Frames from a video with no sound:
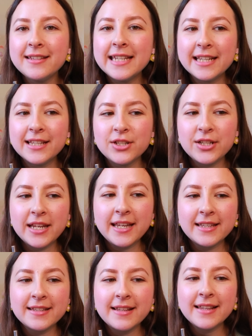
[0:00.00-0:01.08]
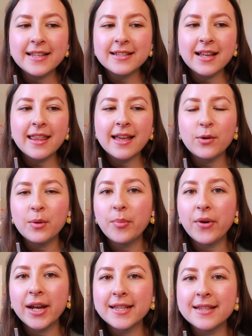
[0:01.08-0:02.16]
sticker sheets and things like that, or
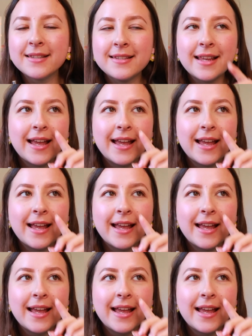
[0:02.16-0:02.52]
prints,